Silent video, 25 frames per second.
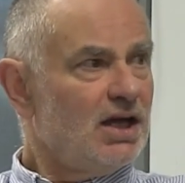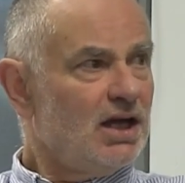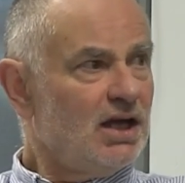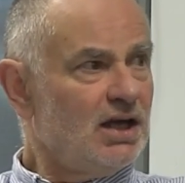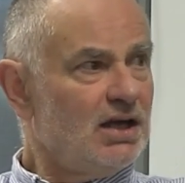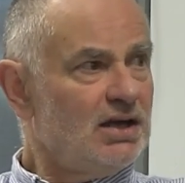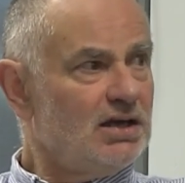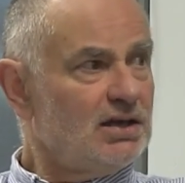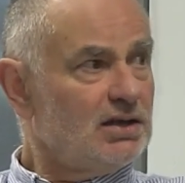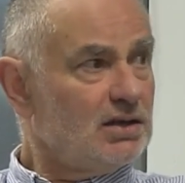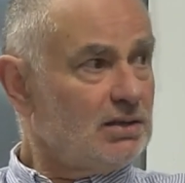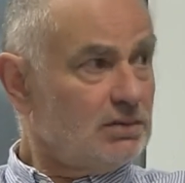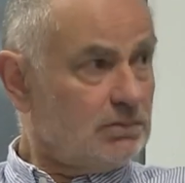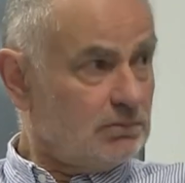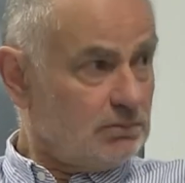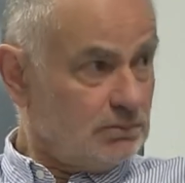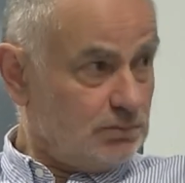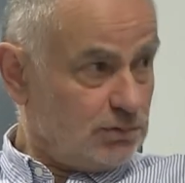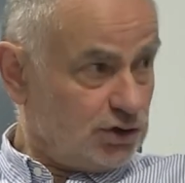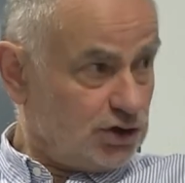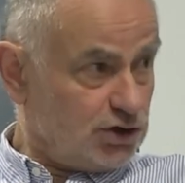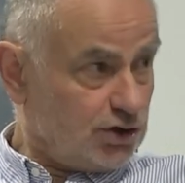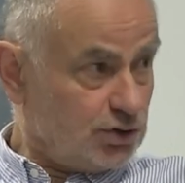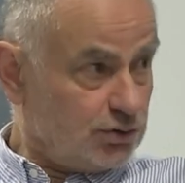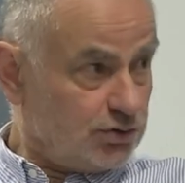In
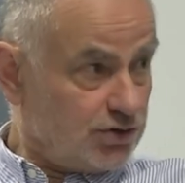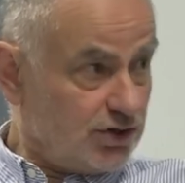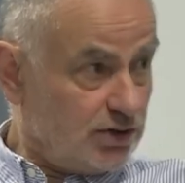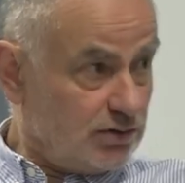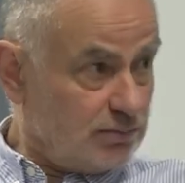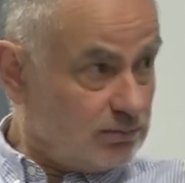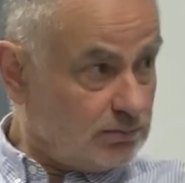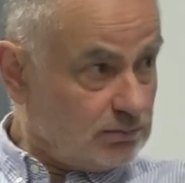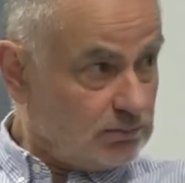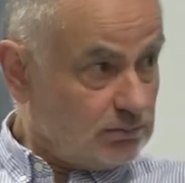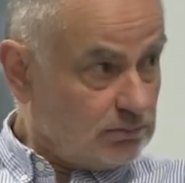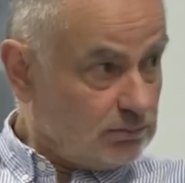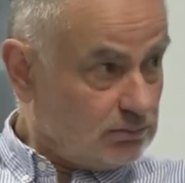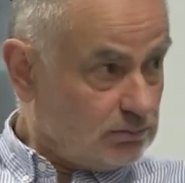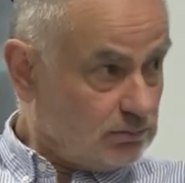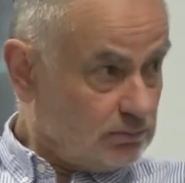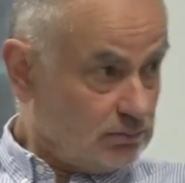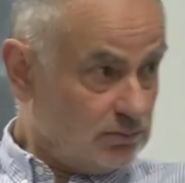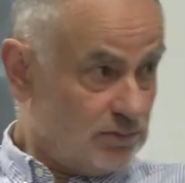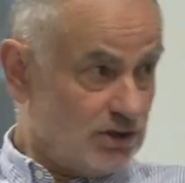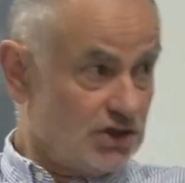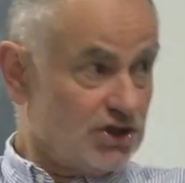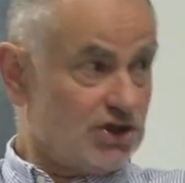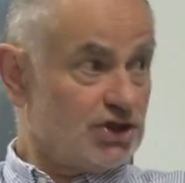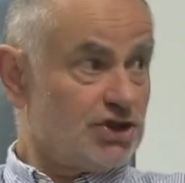children,
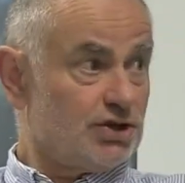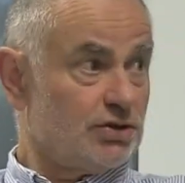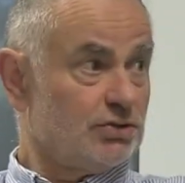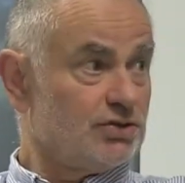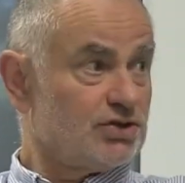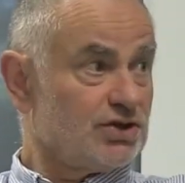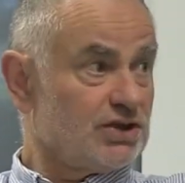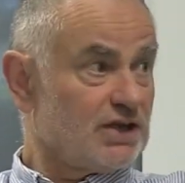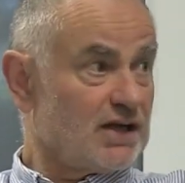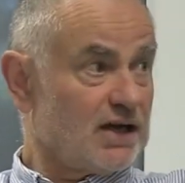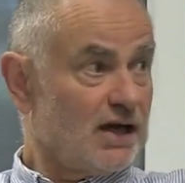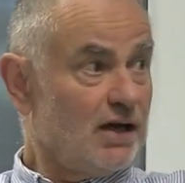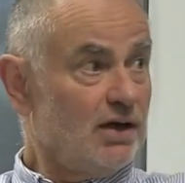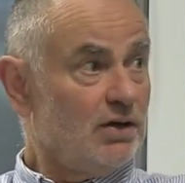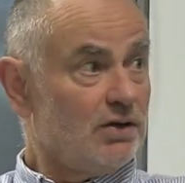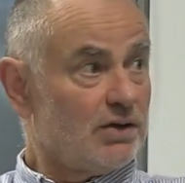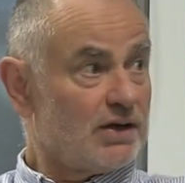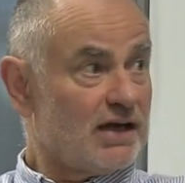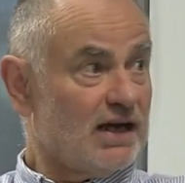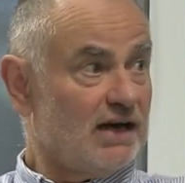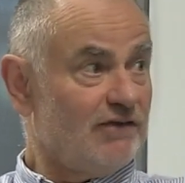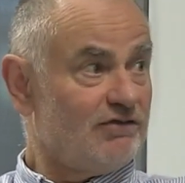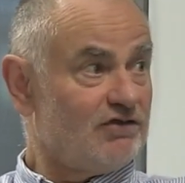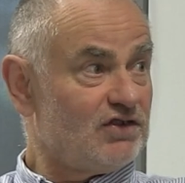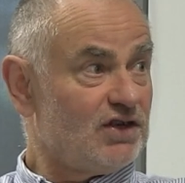and the children that I
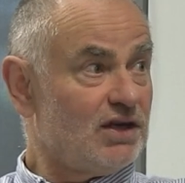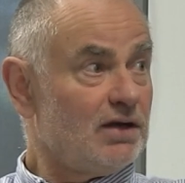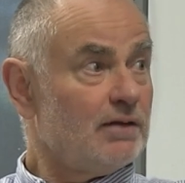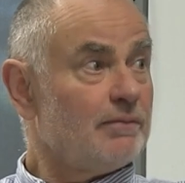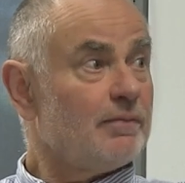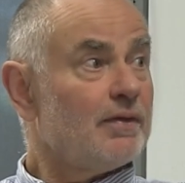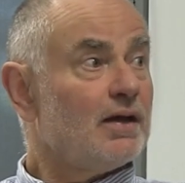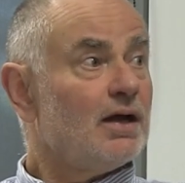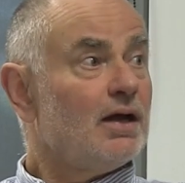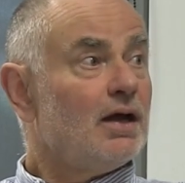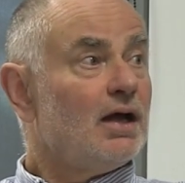look after,